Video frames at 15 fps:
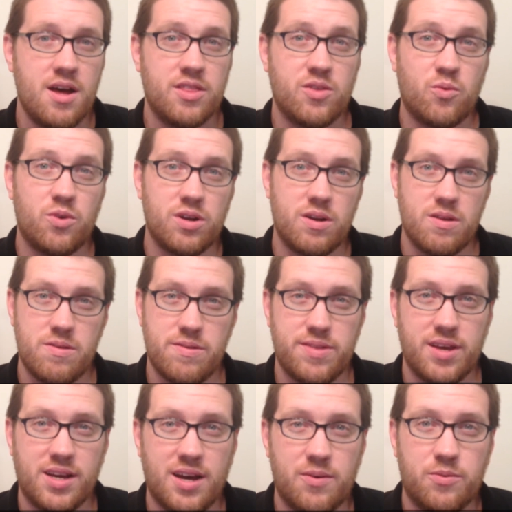The one other
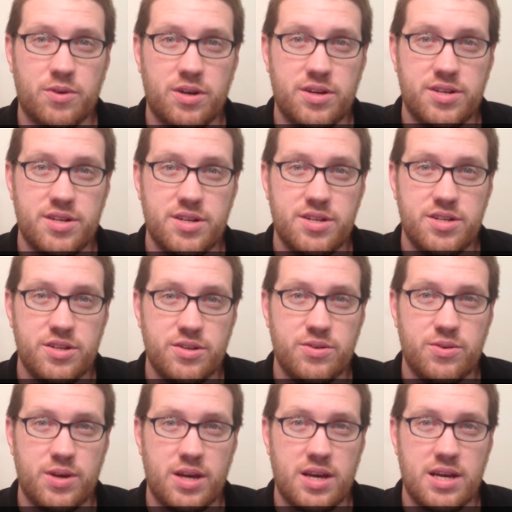thing I wanted to
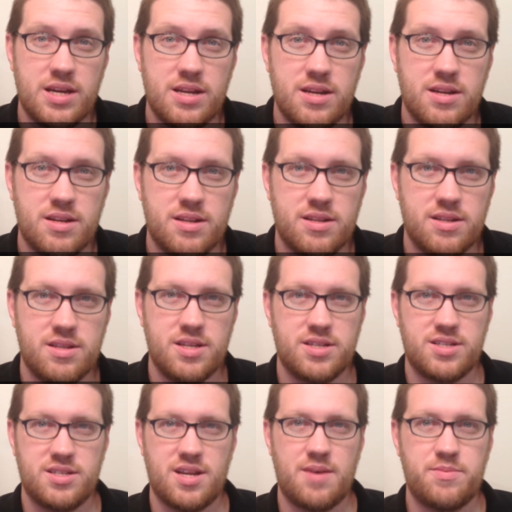do in
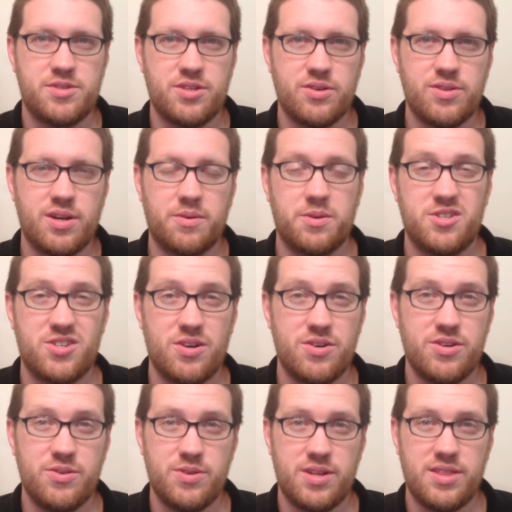this episode that I'm going to start
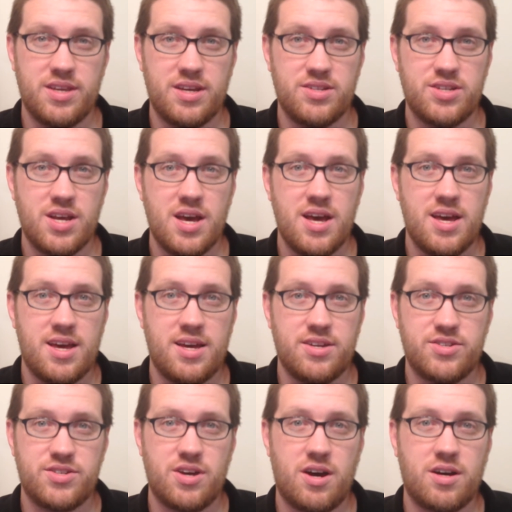doing in these is
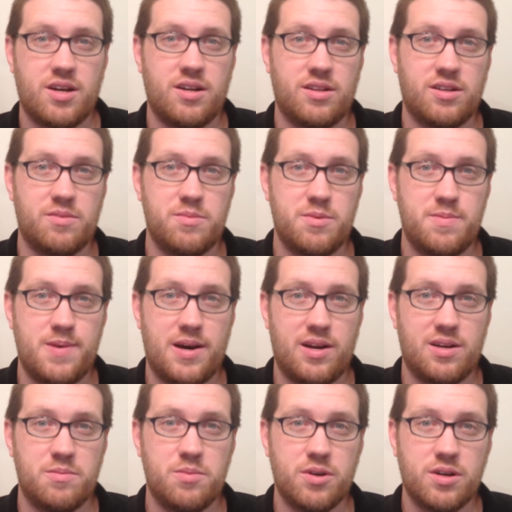talking a little bit about
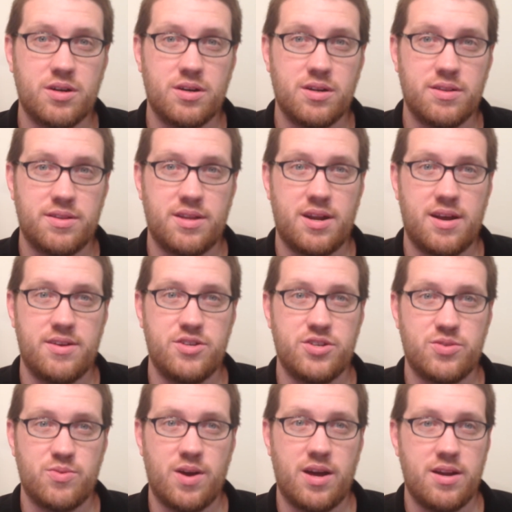a book that I
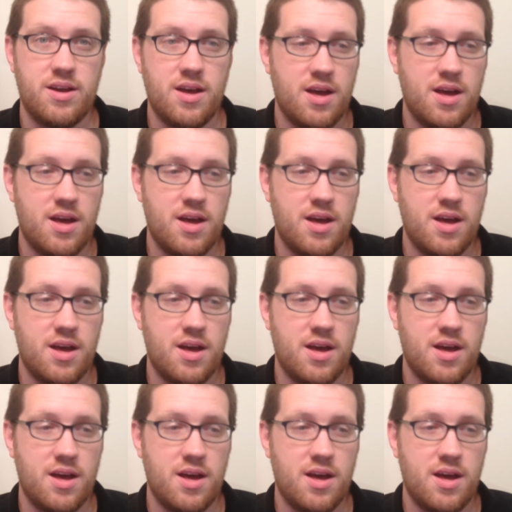just read,